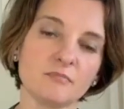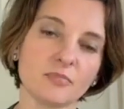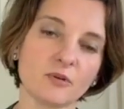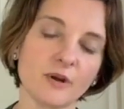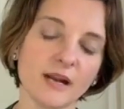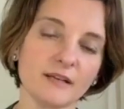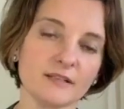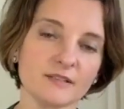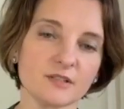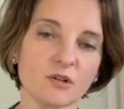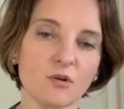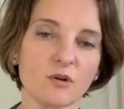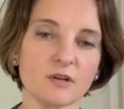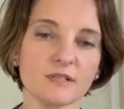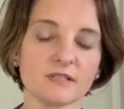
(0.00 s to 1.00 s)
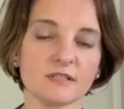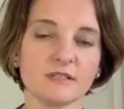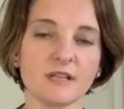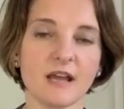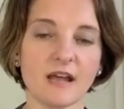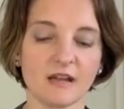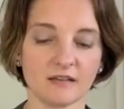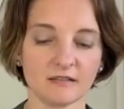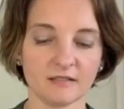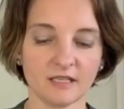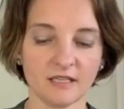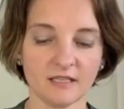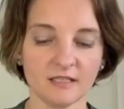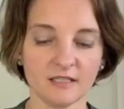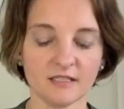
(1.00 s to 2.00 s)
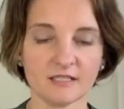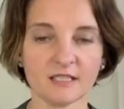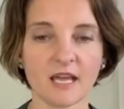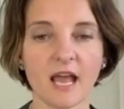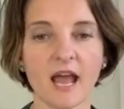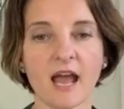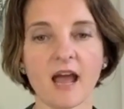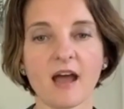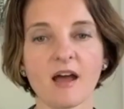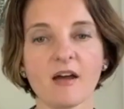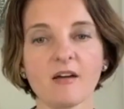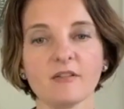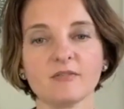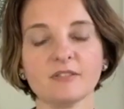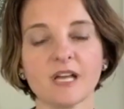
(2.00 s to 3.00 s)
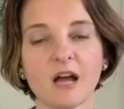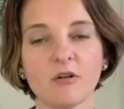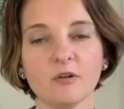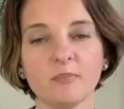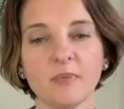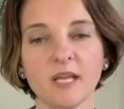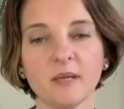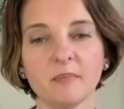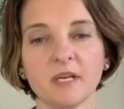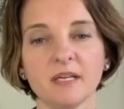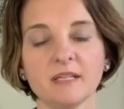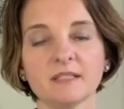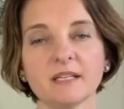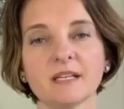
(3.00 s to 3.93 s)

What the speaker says: credit scores that they need to have, down payment?